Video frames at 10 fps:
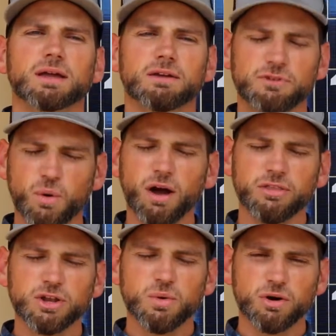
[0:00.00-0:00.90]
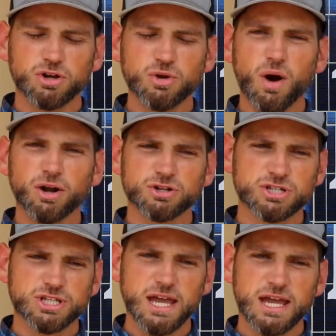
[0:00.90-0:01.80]
if you are the new owner, you
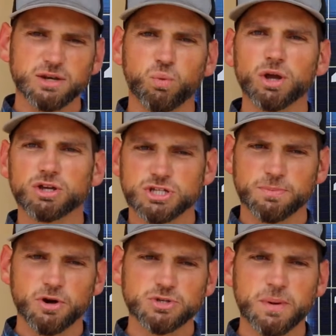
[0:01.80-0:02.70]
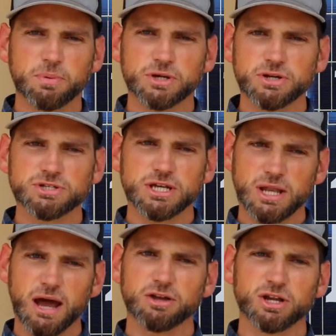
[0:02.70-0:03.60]
understand what you're supposed to be producing
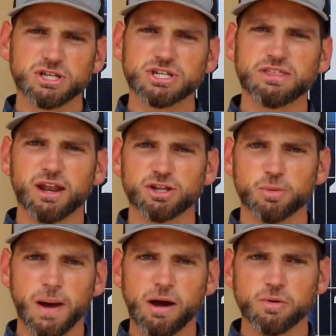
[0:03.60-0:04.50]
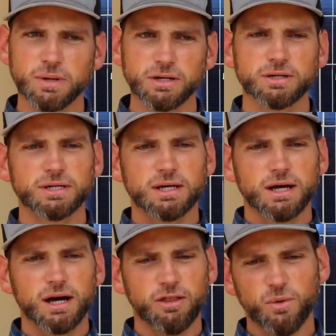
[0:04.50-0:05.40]
and how you're going to see that on your power bill.
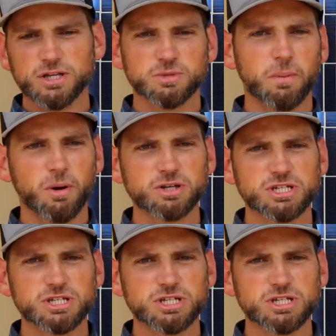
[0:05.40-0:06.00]
Otherwise, you could be